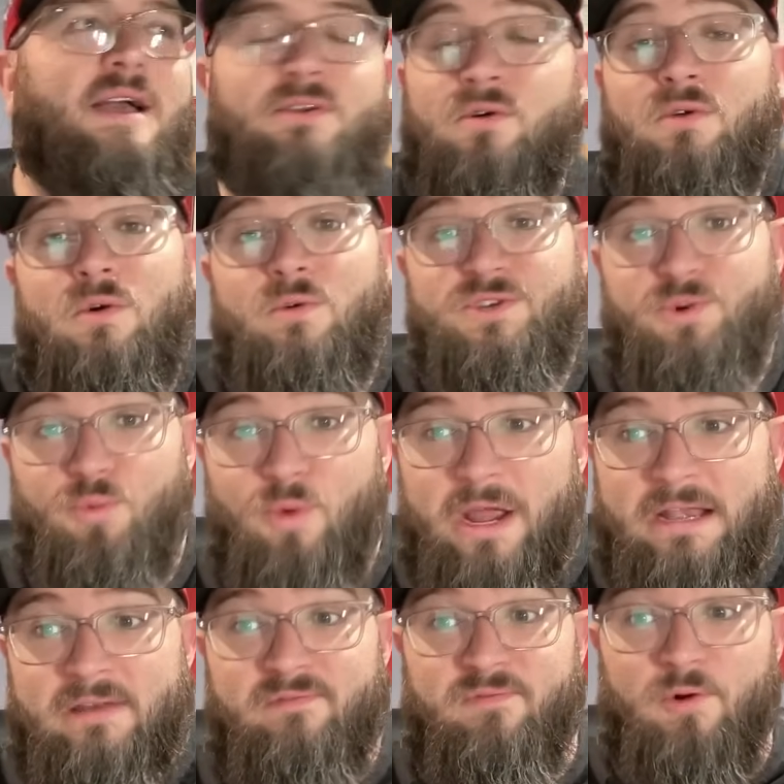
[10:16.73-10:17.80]
I don't know what you're
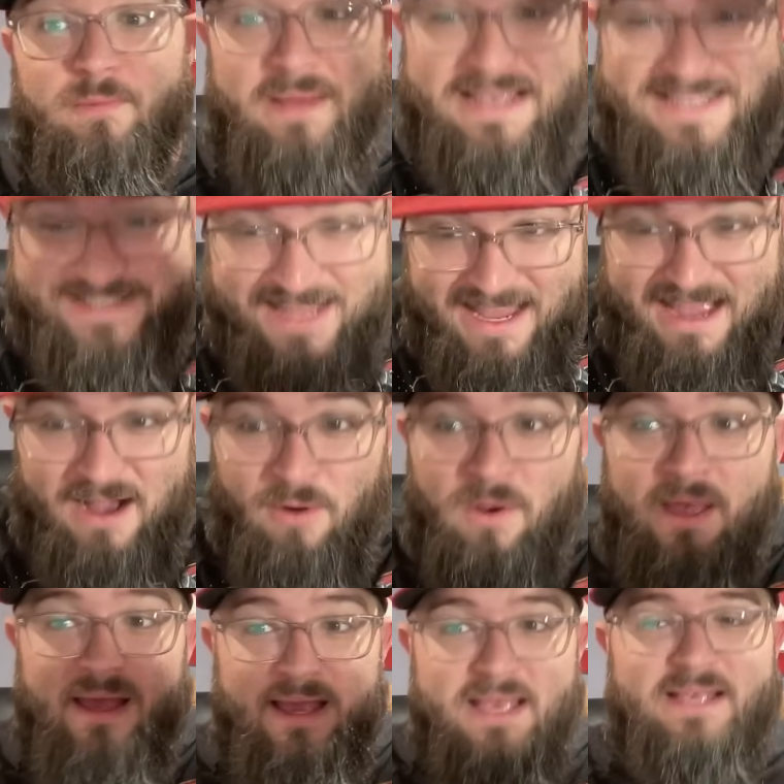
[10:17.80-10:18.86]
waiting for because now
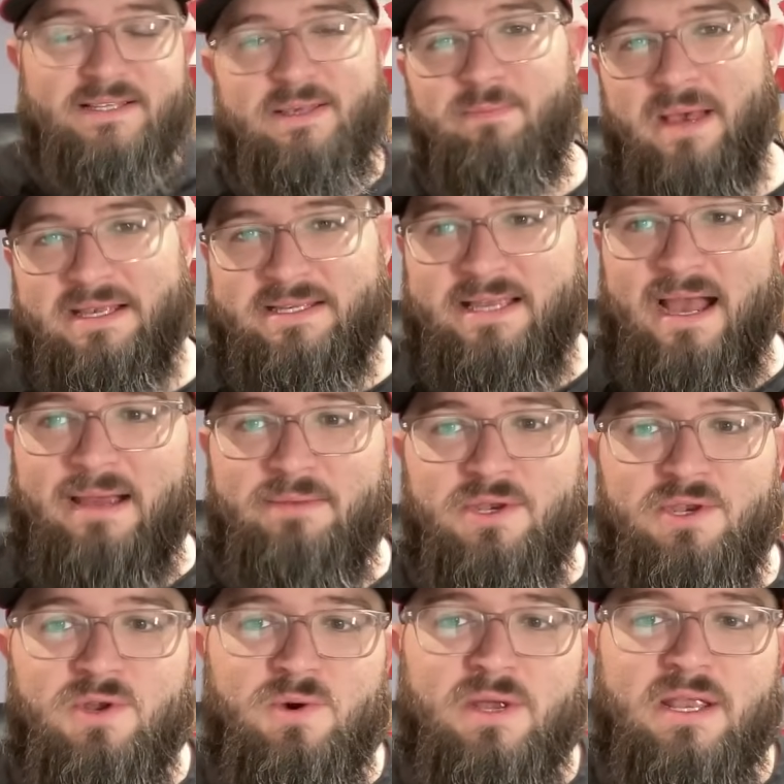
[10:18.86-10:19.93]
is the best time to
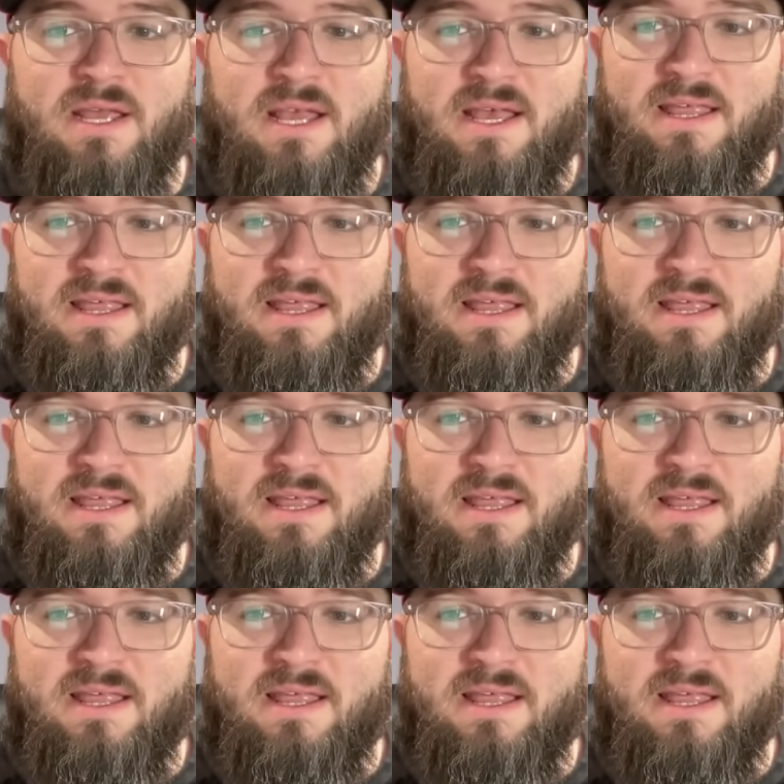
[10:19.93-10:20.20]
do it.